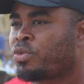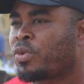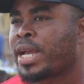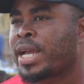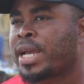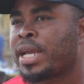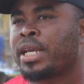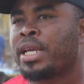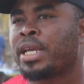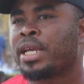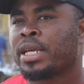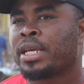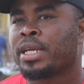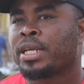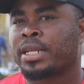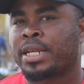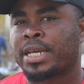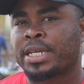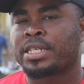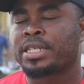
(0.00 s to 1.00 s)
where,
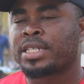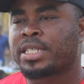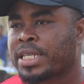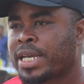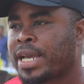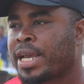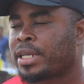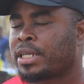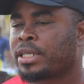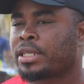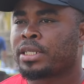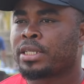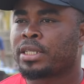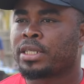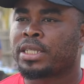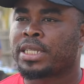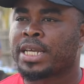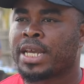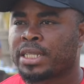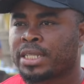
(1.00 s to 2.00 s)
like you said,
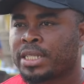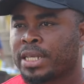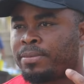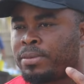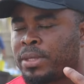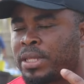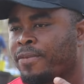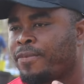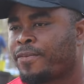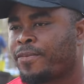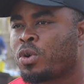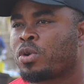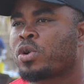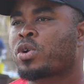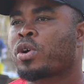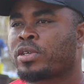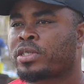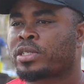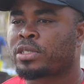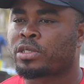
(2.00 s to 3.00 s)
the
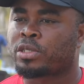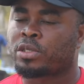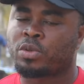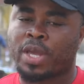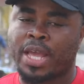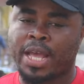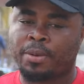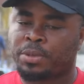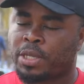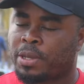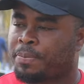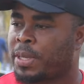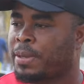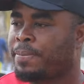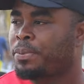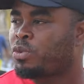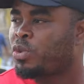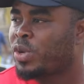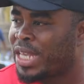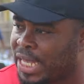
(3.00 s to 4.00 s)
focus is to help the
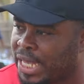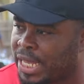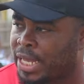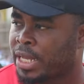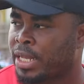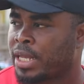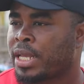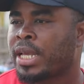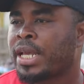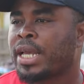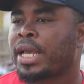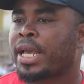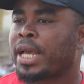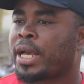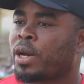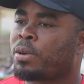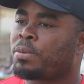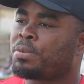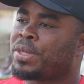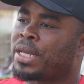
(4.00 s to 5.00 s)
people here,
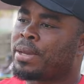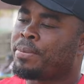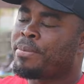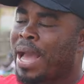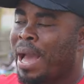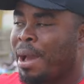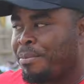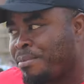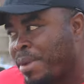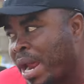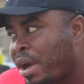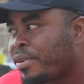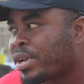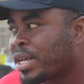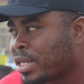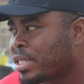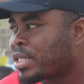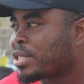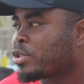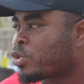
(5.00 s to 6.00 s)
help the
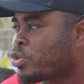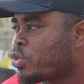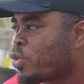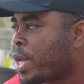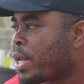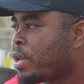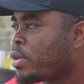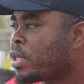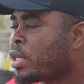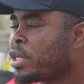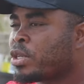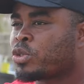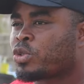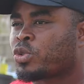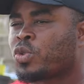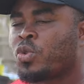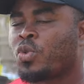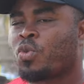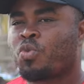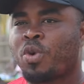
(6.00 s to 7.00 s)
Americans as well. Yeah.
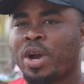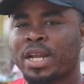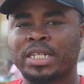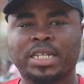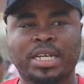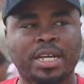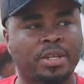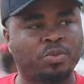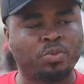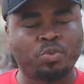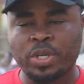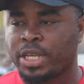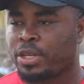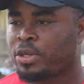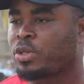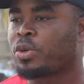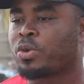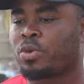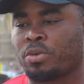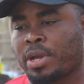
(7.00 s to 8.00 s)
So what can we
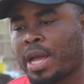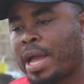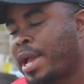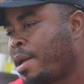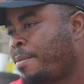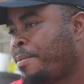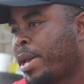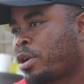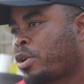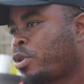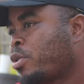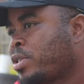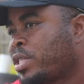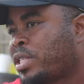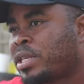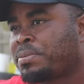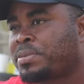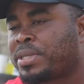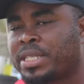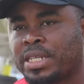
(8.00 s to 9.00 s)
do? I am Ekow
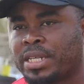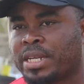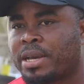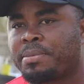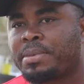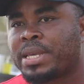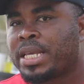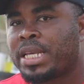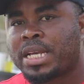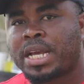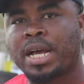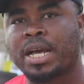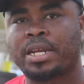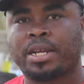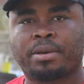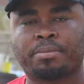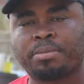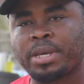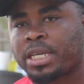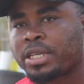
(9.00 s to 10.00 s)
Simpson. I'm in
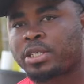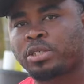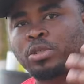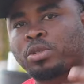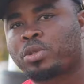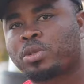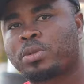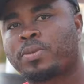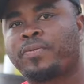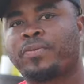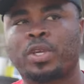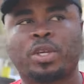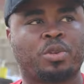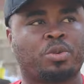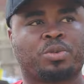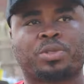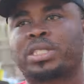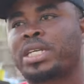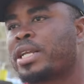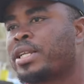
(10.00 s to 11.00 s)
Ghana making YouTube
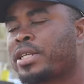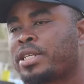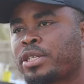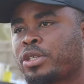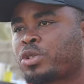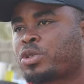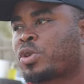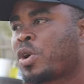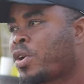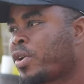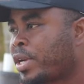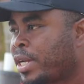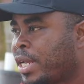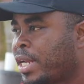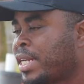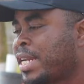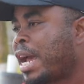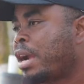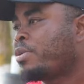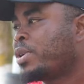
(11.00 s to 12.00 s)
videos, telling the story,
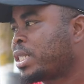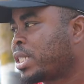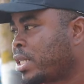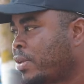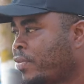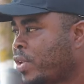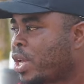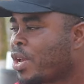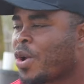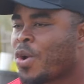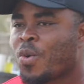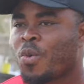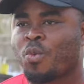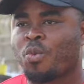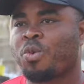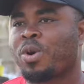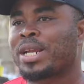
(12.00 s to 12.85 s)
the narrative. Yeah.